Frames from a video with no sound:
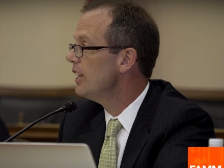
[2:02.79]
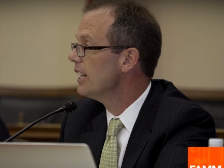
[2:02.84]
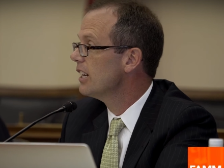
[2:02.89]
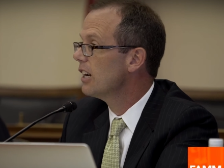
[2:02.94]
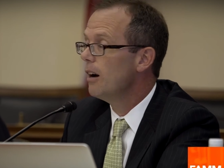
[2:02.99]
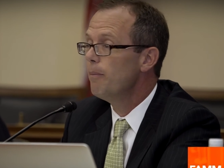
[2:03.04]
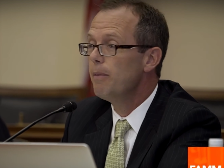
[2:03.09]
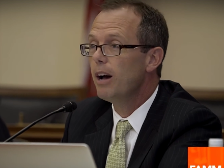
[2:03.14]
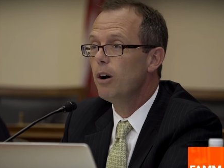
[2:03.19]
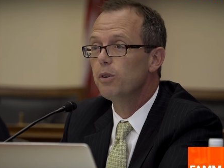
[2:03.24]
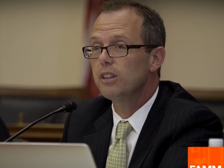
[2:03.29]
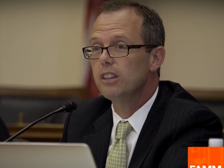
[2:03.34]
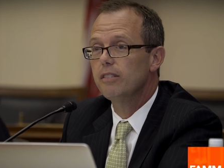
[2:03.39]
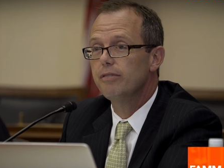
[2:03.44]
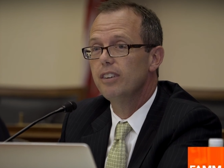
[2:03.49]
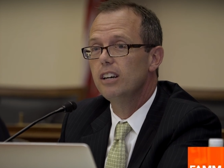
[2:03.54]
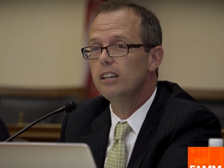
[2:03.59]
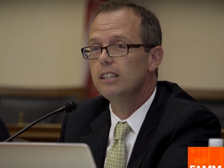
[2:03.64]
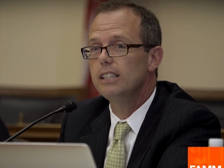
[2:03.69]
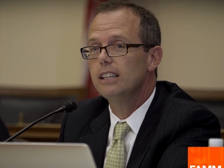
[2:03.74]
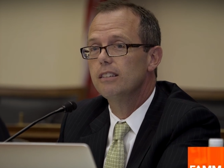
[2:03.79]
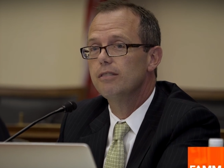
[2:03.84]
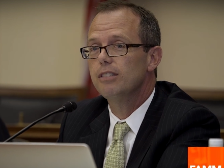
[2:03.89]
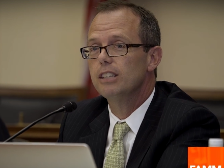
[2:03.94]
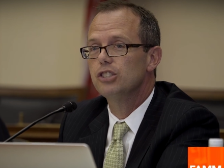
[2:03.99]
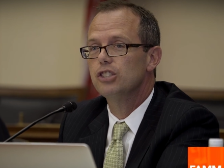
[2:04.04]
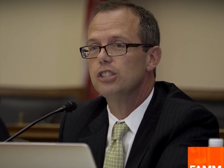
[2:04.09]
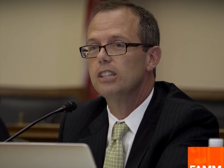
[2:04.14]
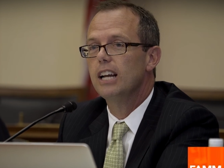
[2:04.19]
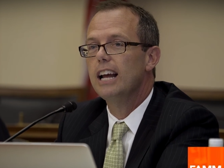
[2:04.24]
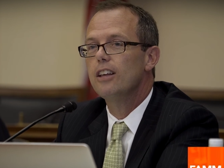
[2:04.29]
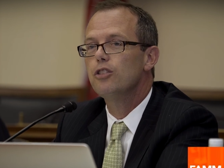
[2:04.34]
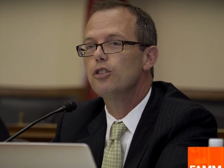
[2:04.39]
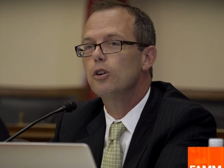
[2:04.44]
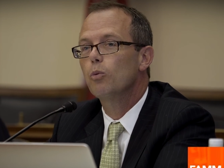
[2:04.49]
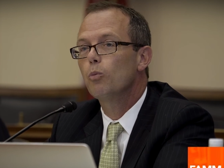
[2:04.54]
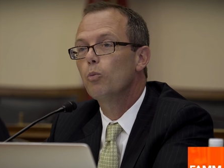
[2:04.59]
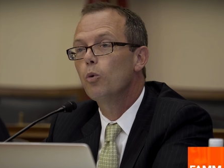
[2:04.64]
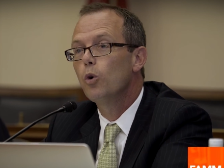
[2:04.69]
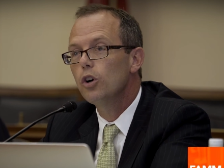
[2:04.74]
They come out with a felony conviction, and
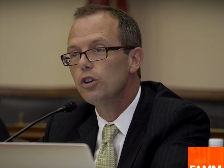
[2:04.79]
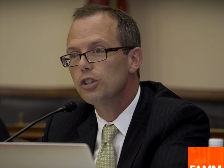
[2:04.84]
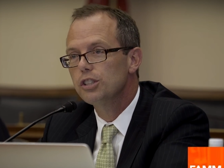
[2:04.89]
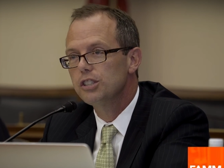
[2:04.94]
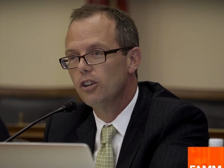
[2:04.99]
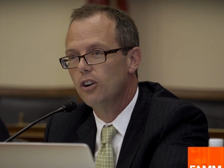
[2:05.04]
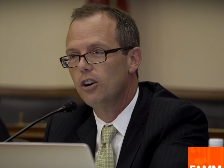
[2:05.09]
they're worse